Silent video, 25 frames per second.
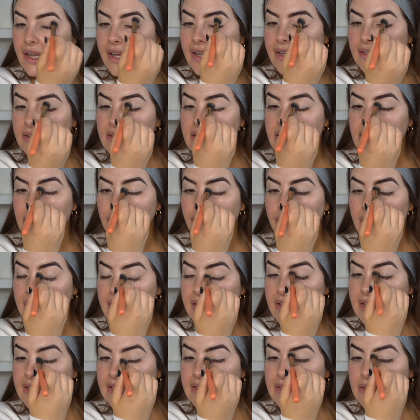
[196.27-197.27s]
hence the
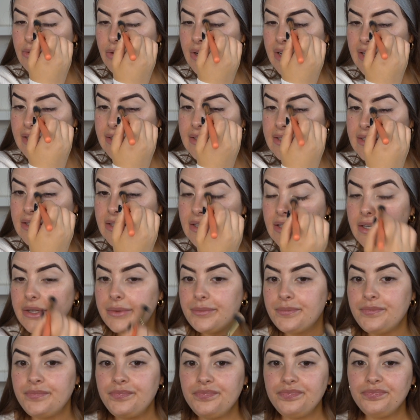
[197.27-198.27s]
redness or hence
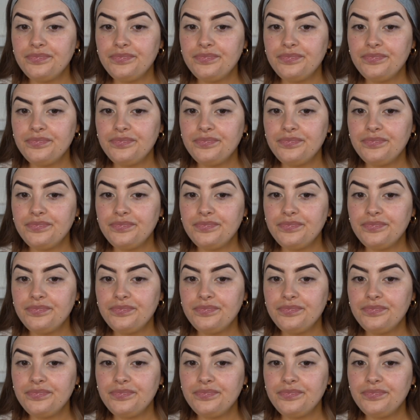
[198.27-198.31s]
the